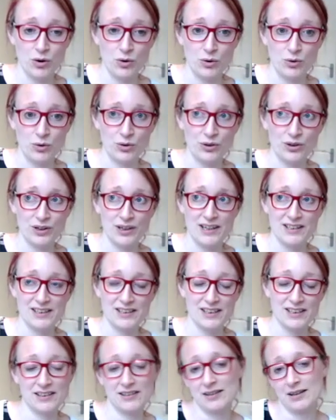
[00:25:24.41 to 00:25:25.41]
or is
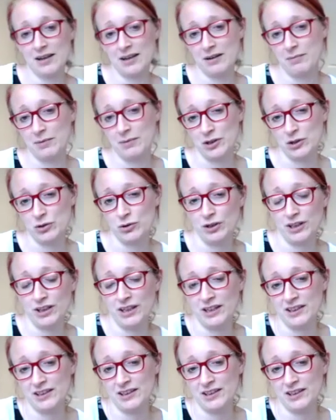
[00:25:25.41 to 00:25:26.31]
it a bit trickier